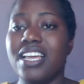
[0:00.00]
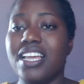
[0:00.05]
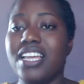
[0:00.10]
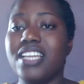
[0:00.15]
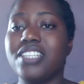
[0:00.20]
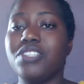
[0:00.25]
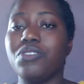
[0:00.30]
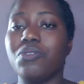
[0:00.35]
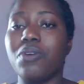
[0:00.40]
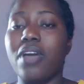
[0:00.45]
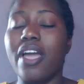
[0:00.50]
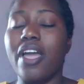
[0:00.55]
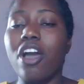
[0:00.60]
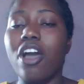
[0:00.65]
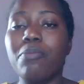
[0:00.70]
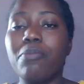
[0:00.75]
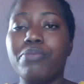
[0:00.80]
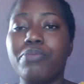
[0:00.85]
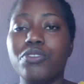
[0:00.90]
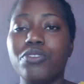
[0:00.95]
It will
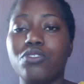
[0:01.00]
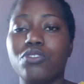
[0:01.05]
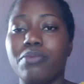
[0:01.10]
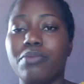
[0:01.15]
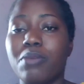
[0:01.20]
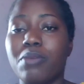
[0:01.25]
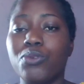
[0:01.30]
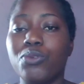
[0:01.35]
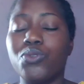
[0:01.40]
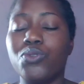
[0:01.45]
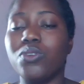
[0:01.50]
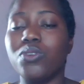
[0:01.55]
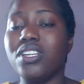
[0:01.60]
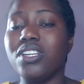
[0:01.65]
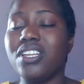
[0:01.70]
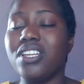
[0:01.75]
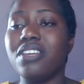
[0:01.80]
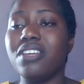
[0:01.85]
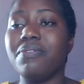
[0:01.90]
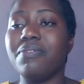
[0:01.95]
help you to be able to
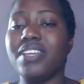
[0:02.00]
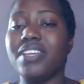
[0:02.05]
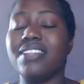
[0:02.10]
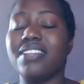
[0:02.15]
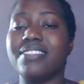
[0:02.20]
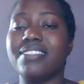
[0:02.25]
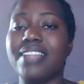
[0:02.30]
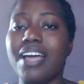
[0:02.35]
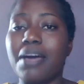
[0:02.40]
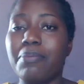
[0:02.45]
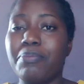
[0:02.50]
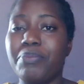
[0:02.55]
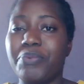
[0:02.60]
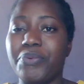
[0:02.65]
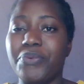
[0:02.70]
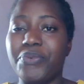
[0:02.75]
live in that